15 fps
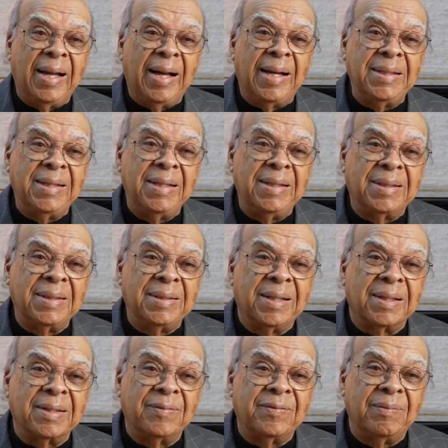I, I did the
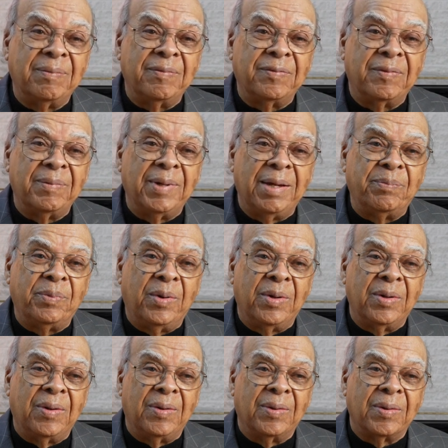conducting from, from that
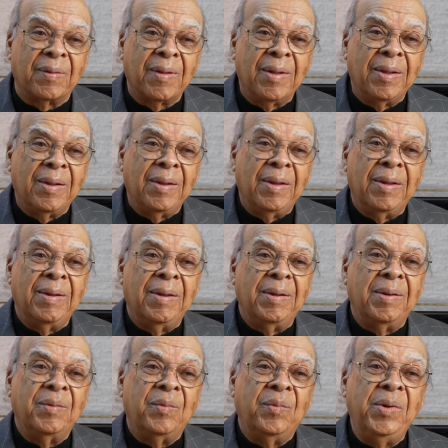point on. Mm
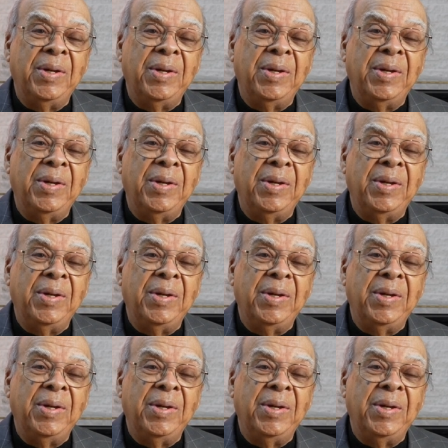-hmm.